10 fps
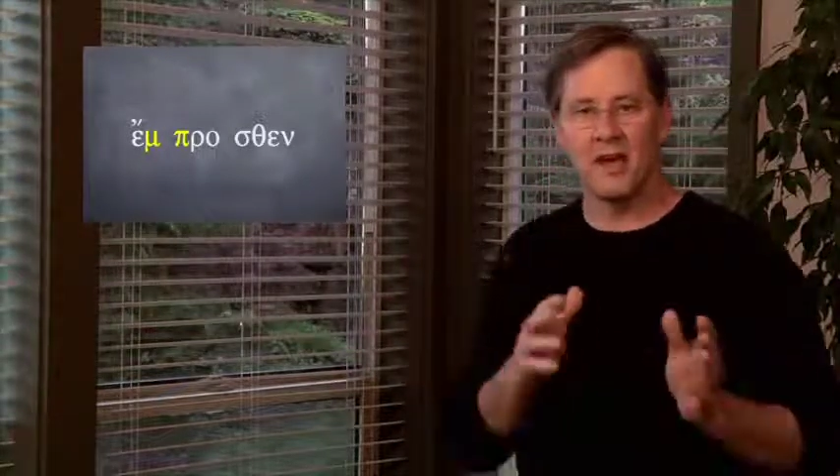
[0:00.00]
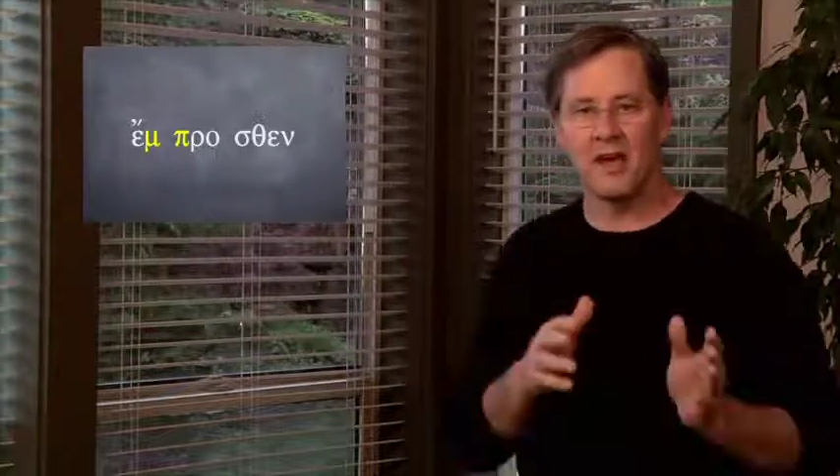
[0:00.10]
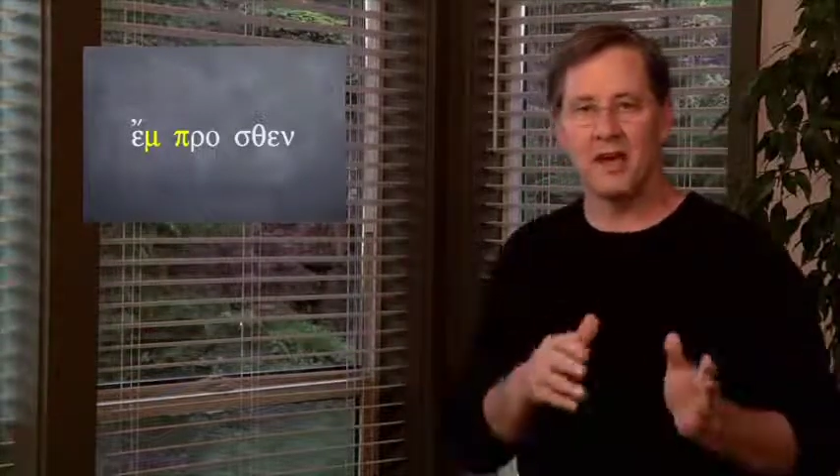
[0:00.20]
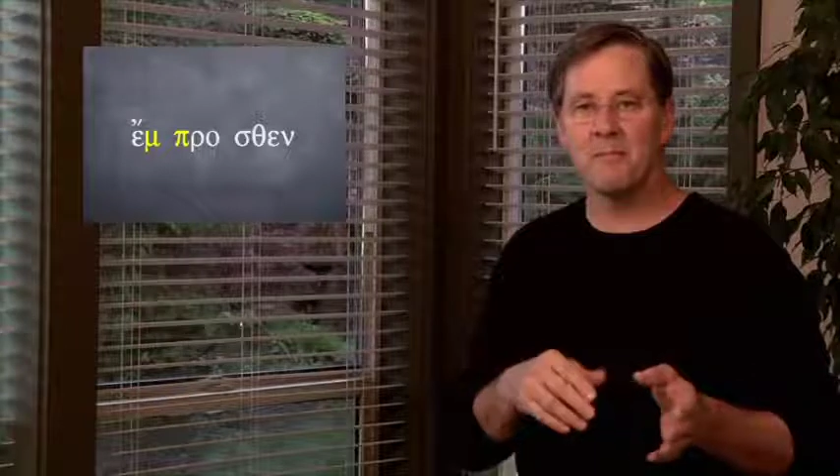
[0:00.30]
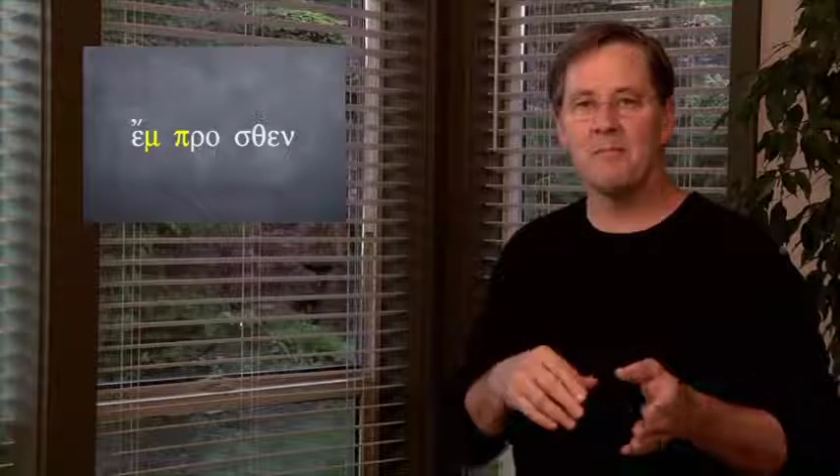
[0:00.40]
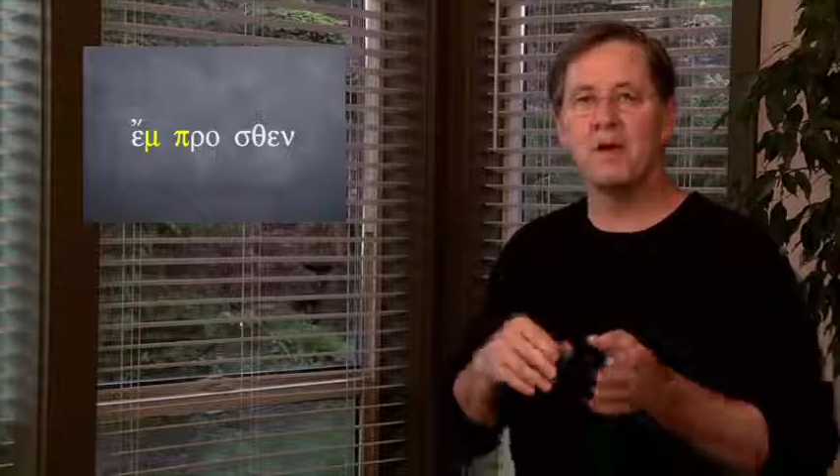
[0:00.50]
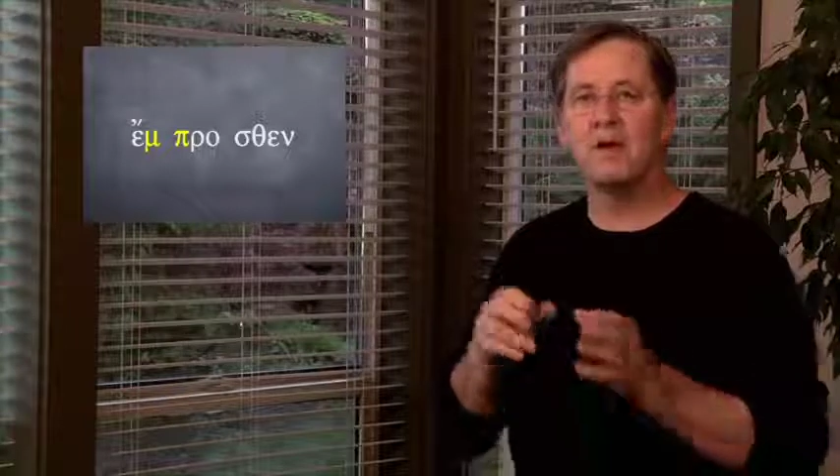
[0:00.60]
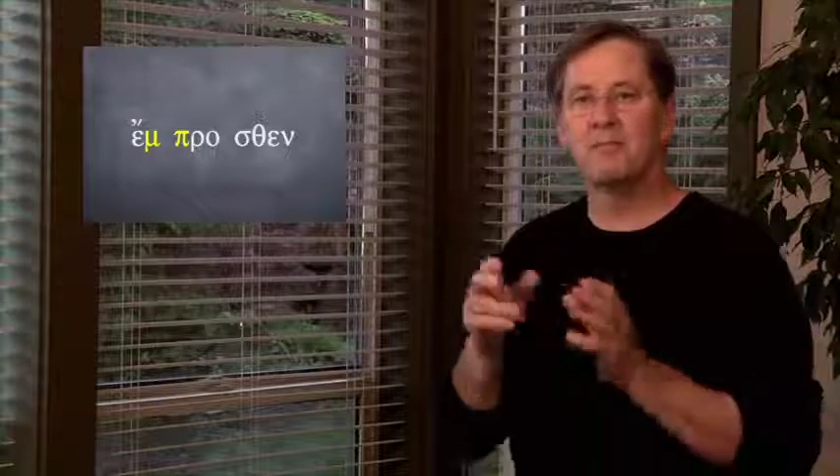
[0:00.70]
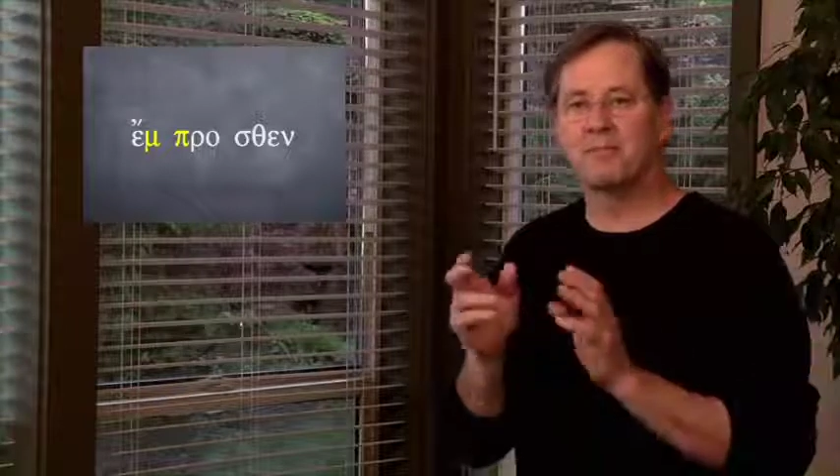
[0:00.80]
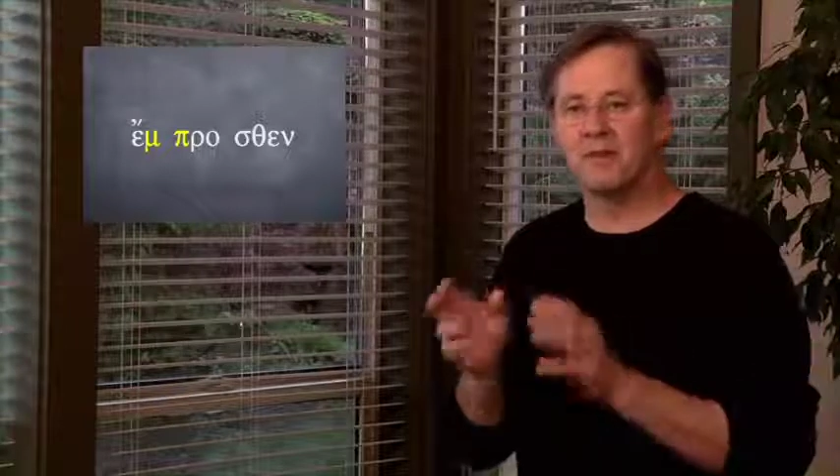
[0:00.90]

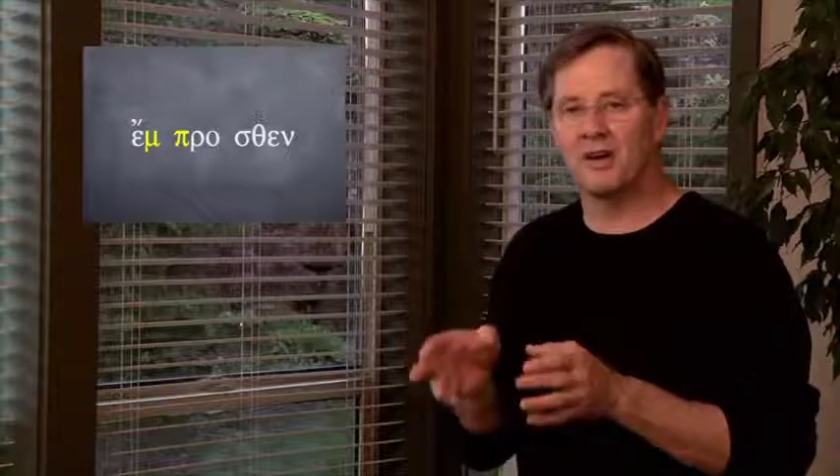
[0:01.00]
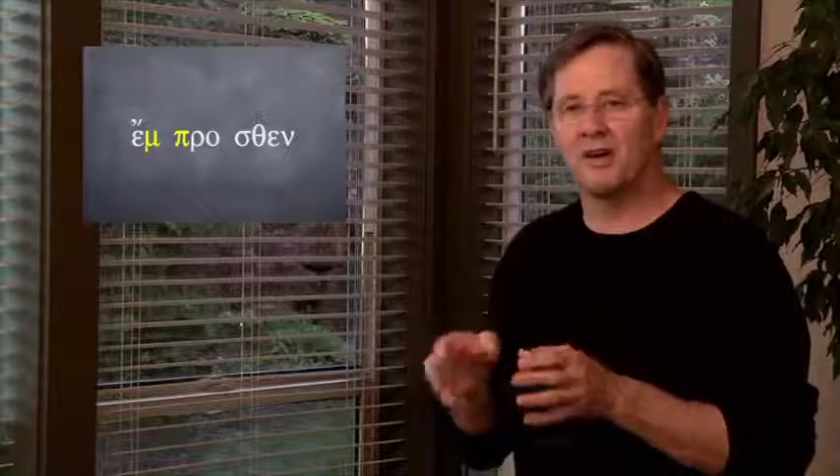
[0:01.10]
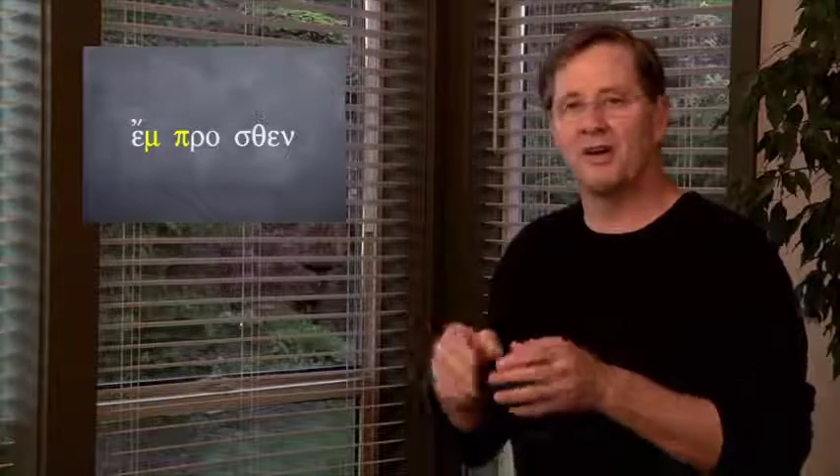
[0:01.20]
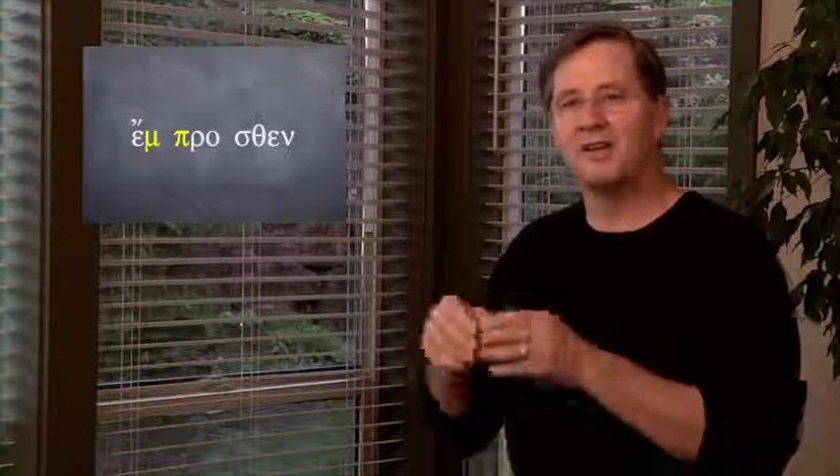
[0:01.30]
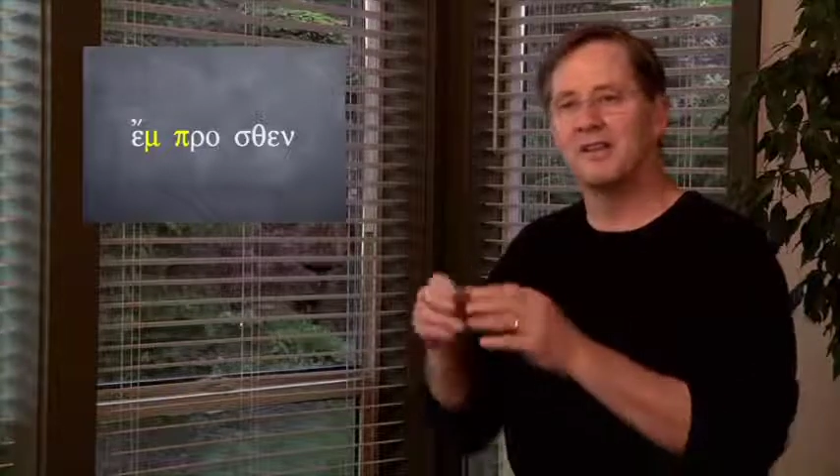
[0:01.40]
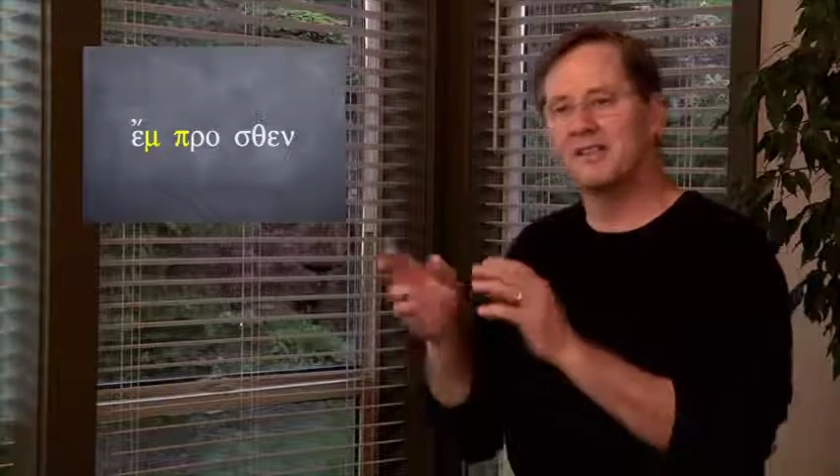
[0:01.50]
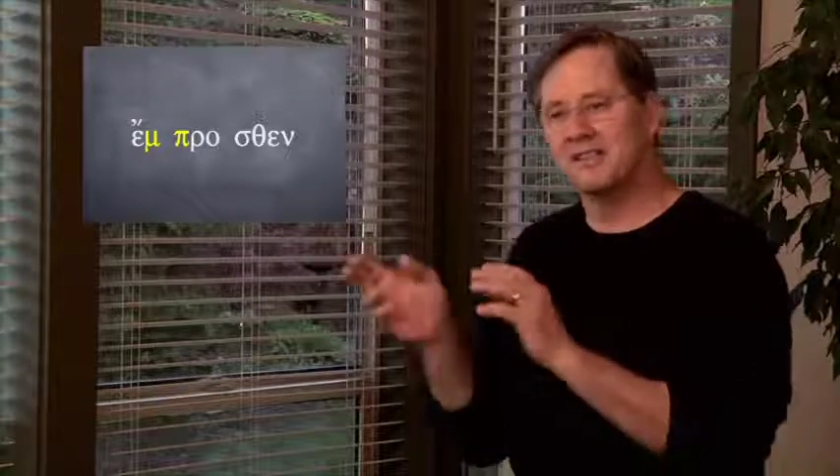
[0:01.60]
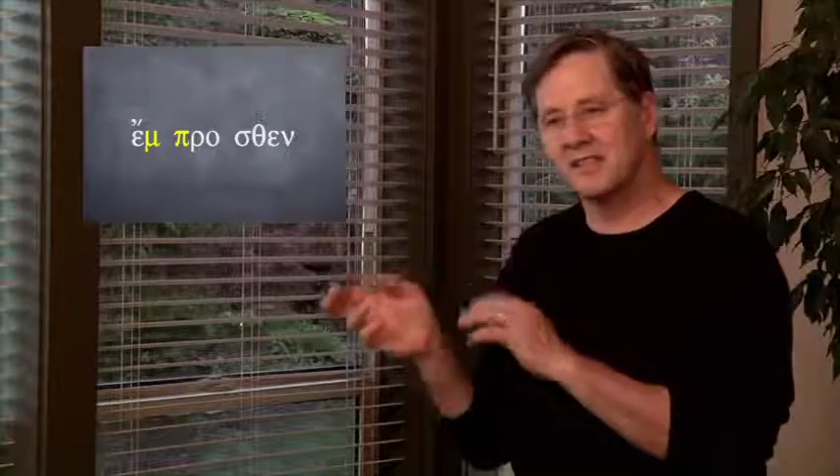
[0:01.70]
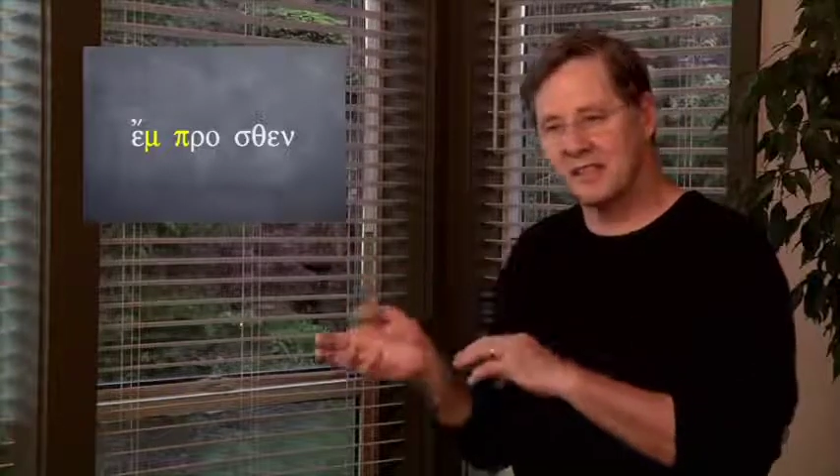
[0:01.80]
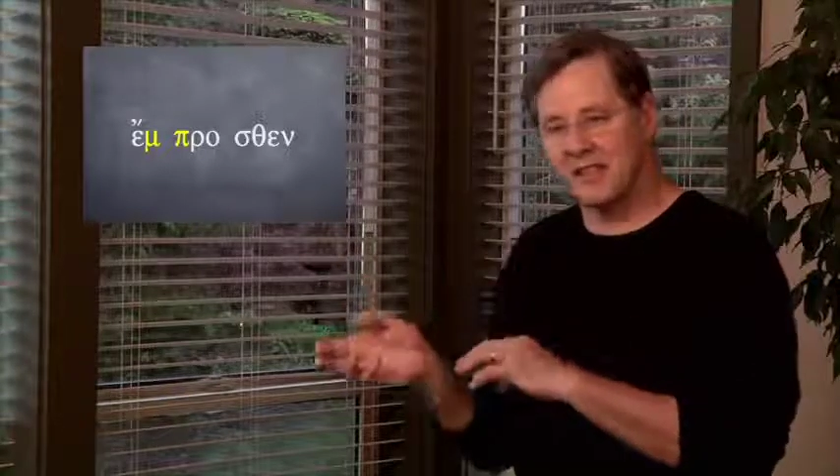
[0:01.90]

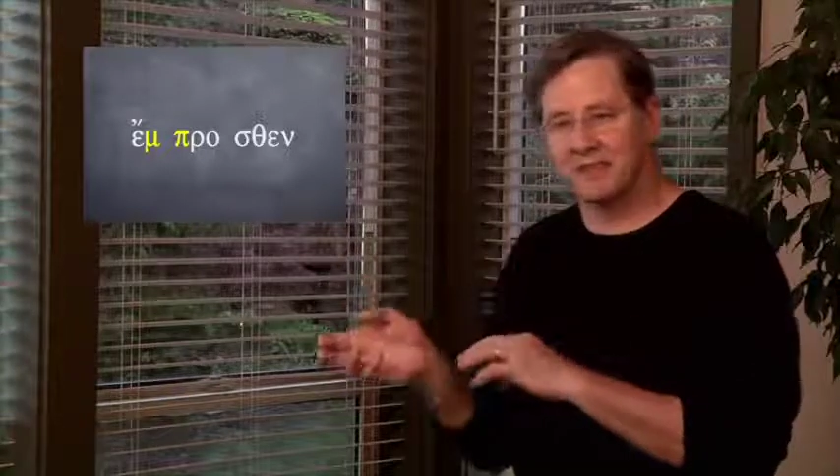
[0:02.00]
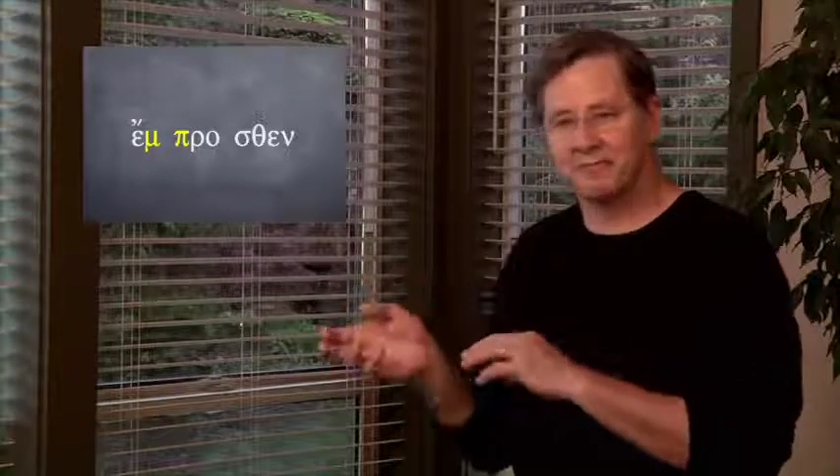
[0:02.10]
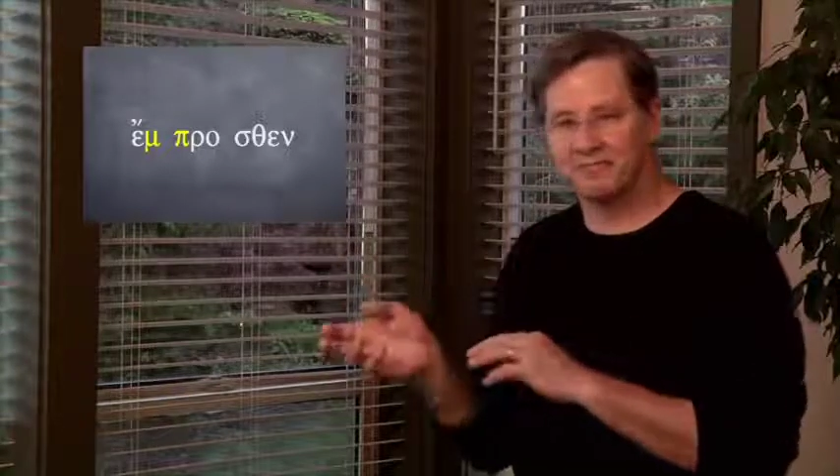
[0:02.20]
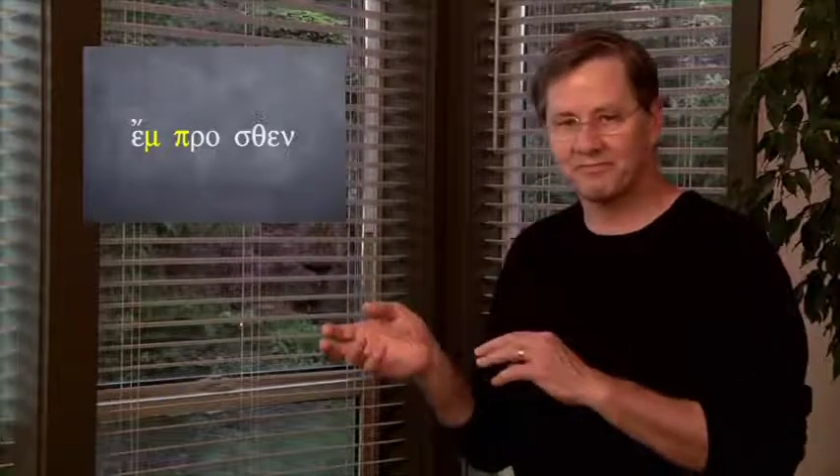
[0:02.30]
M-pra-sthen.